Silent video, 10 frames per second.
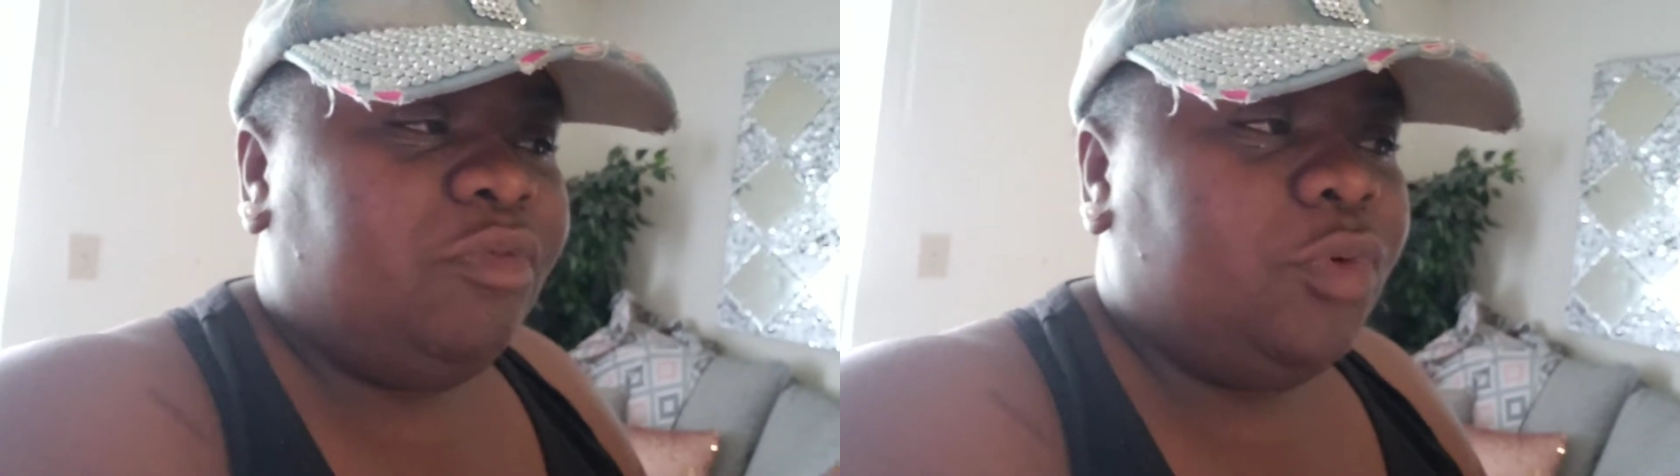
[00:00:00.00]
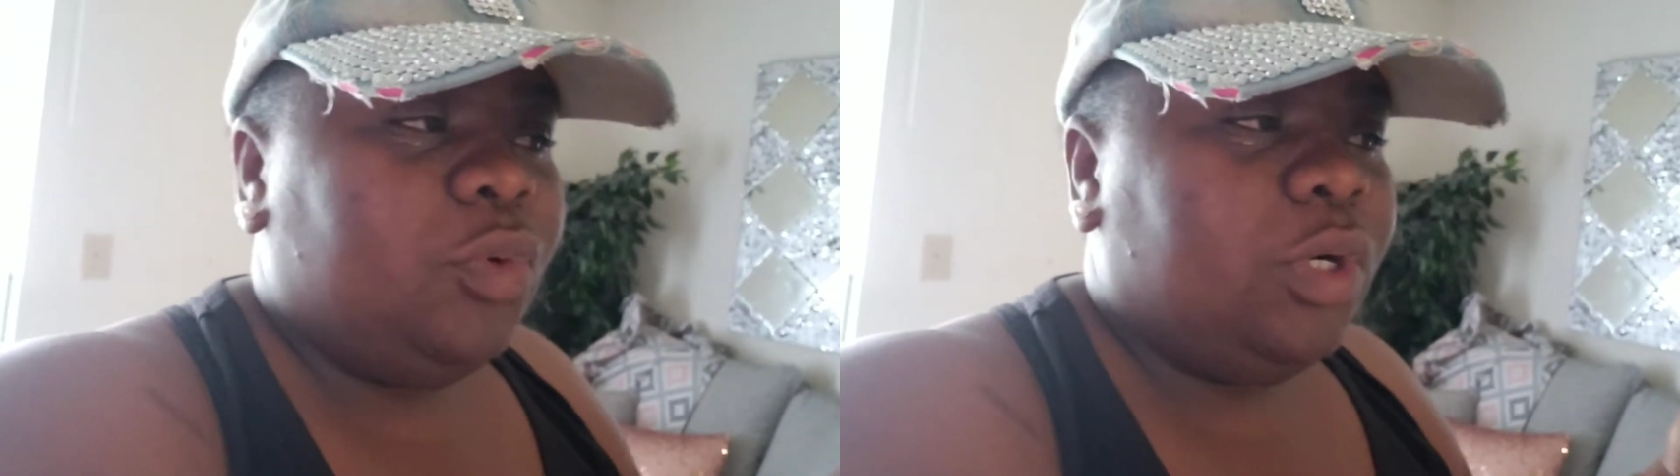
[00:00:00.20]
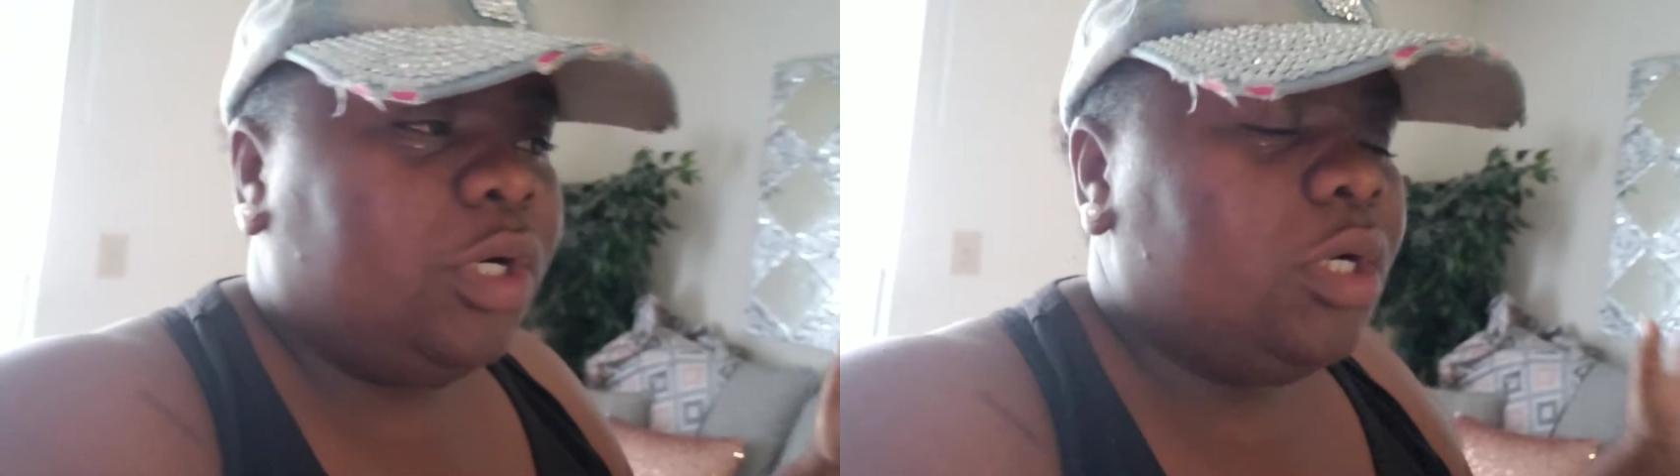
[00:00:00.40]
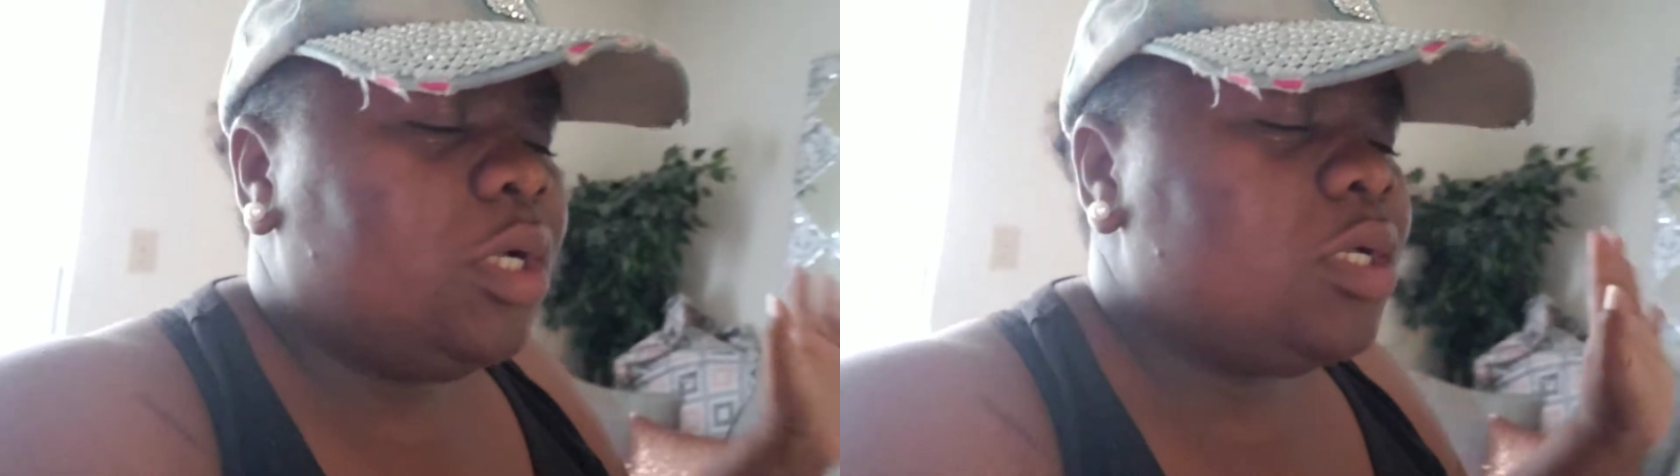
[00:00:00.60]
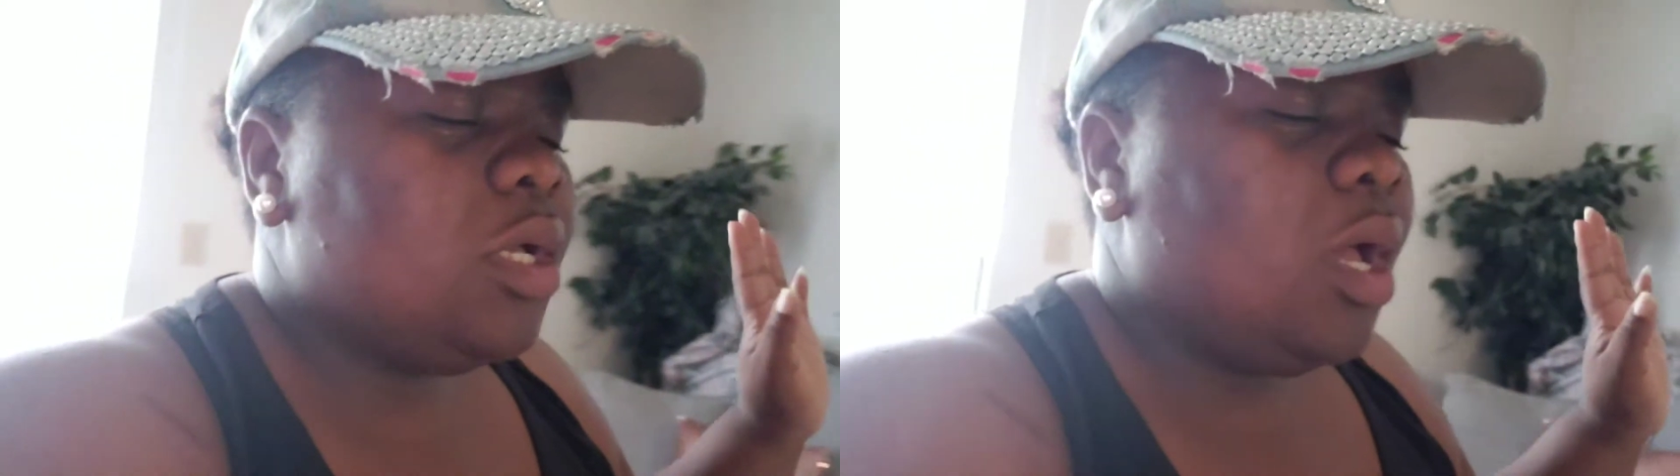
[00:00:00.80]
for
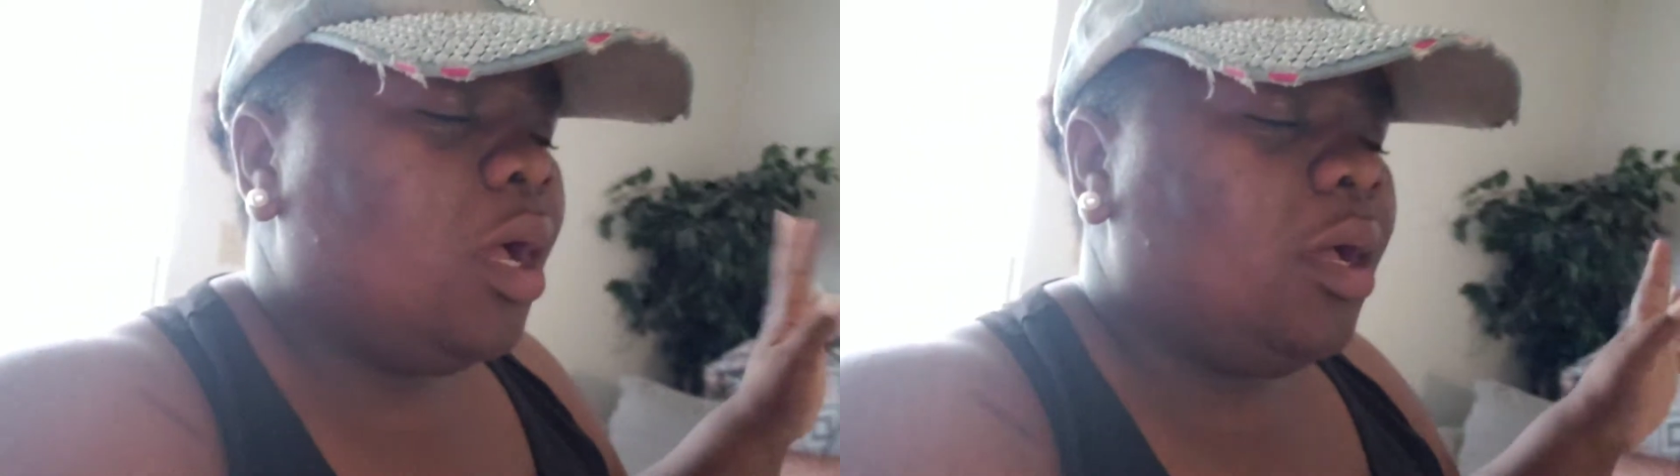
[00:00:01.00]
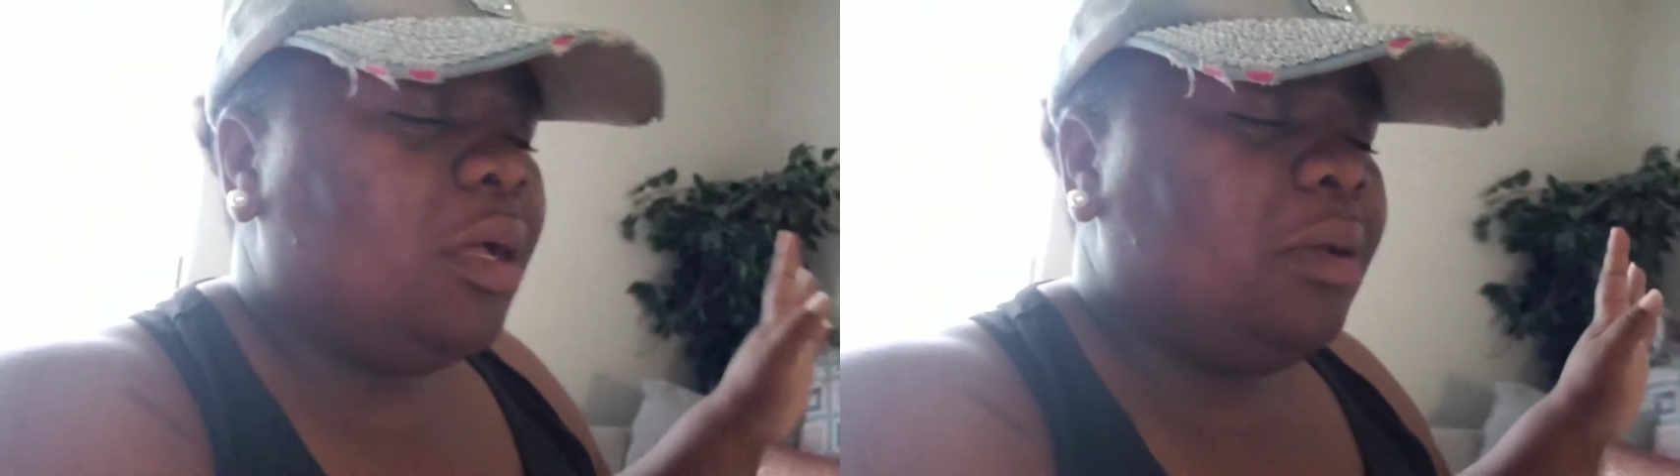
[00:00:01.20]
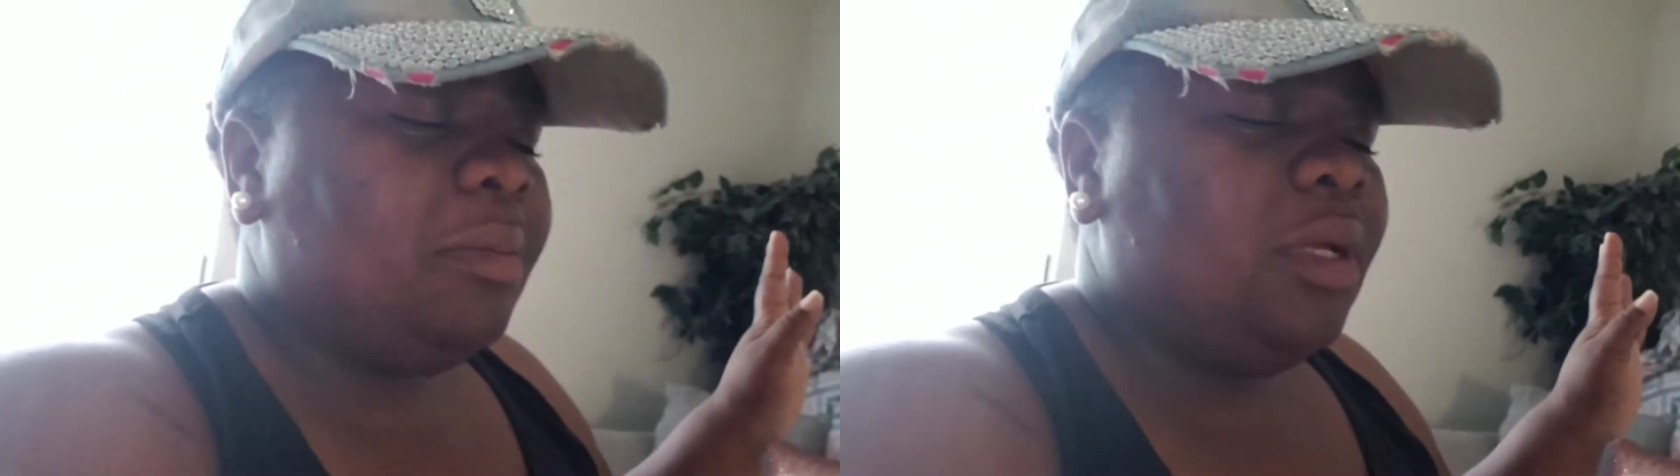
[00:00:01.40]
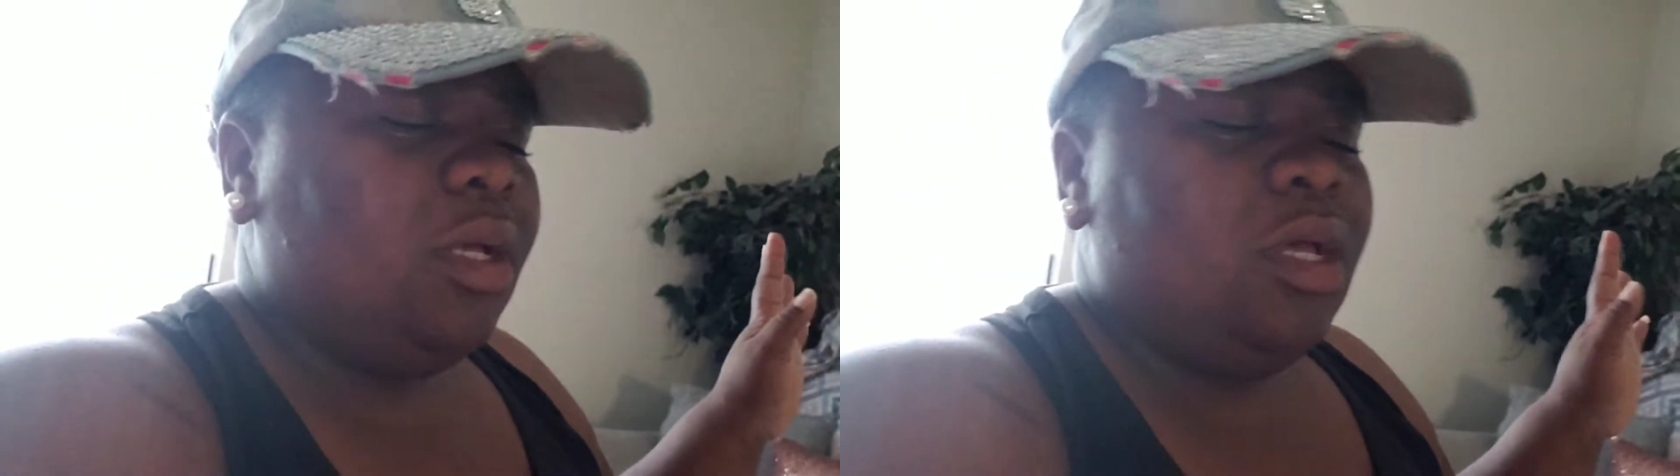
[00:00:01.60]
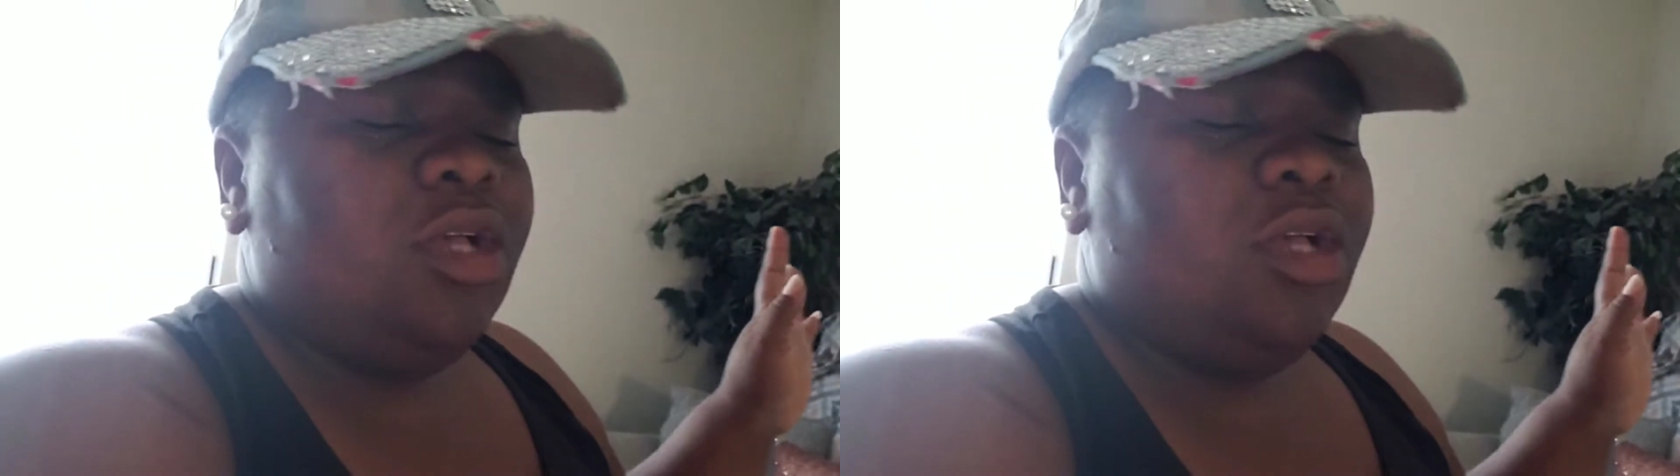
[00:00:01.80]
um,